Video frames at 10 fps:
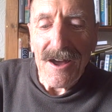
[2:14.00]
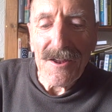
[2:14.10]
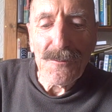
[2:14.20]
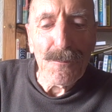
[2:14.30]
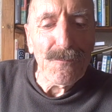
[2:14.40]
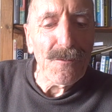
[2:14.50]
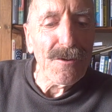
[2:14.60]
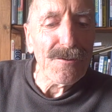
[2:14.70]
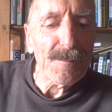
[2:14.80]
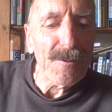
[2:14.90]
An awful
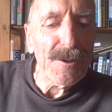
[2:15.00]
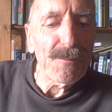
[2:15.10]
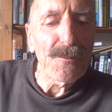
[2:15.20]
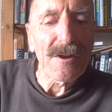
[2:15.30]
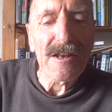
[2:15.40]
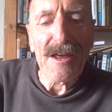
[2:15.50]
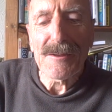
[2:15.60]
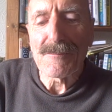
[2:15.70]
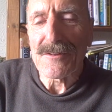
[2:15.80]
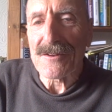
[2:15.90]
lot of people
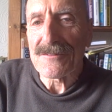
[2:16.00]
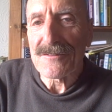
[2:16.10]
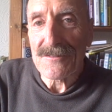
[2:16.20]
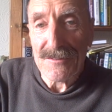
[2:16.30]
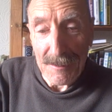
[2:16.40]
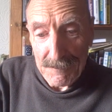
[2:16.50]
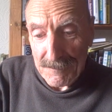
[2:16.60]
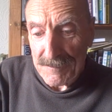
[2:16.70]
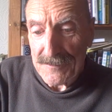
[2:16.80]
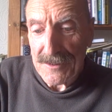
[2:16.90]
claim this.
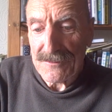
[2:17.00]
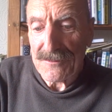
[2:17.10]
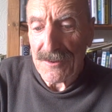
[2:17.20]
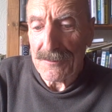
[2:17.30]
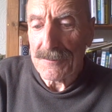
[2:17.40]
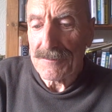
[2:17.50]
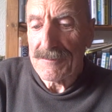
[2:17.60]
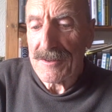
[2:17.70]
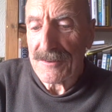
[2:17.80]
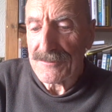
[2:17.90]
Some did so
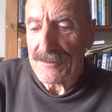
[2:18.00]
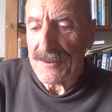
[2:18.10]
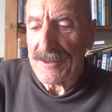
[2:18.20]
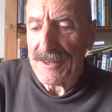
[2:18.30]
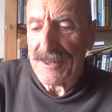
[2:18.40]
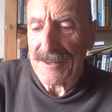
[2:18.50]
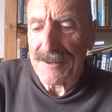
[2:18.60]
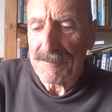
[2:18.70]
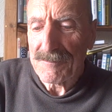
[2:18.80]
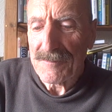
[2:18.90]
yesterday
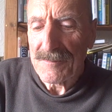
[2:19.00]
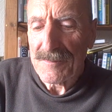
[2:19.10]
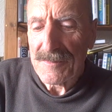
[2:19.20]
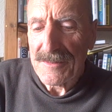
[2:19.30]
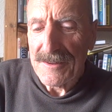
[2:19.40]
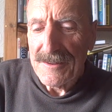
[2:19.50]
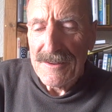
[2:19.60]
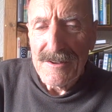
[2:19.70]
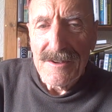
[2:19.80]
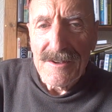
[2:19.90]
here.
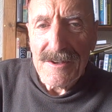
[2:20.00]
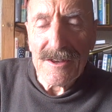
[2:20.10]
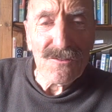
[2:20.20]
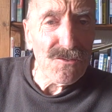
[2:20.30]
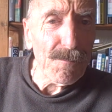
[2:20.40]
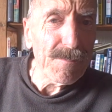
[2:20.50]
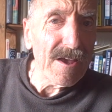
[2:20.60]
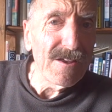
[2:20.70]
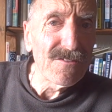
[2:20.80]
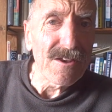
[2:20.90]
It should be
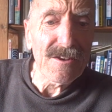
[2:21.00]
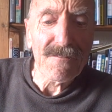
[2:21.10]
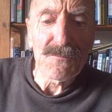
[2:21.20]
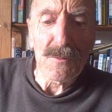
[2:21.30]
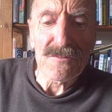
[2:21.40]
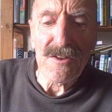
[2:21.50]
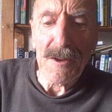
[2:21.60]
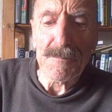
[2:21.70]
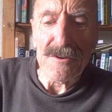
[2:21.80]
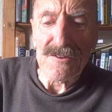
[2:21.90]
easy enough to
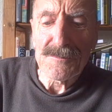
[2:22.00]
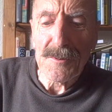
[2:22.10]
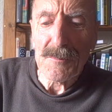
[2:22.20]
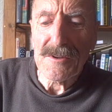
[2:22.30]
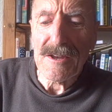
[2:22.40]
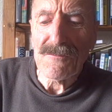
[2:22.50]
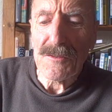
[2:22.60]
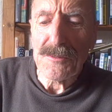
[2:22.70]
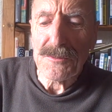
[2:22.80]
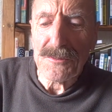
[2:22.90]
establish, but we need to
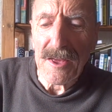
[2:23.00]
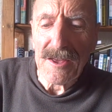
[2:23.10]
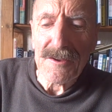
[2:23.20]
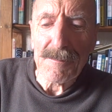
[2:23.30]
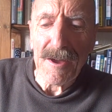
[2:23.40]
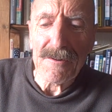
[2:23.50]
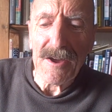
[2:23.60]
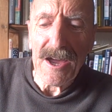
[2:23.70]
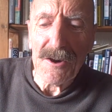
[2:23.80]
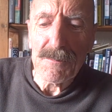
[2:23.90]
think about
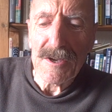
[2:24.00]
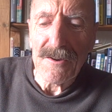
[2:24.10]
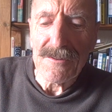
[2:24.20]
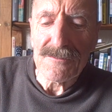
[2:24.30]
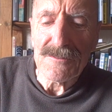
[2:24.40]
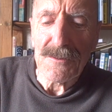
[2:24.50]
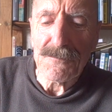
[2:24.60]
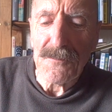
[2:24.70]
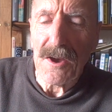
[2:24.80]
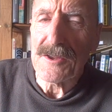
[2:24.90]
how we're going to
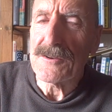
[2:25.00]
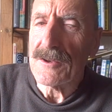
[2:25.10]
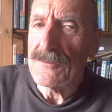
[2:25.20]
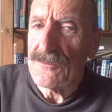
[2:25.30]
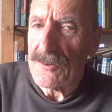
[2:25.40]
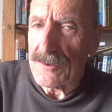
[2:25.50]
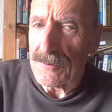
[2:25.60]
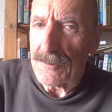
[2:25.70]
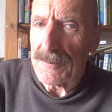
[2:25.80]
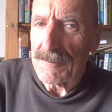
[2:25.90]
define a
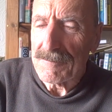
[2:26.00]
Jew.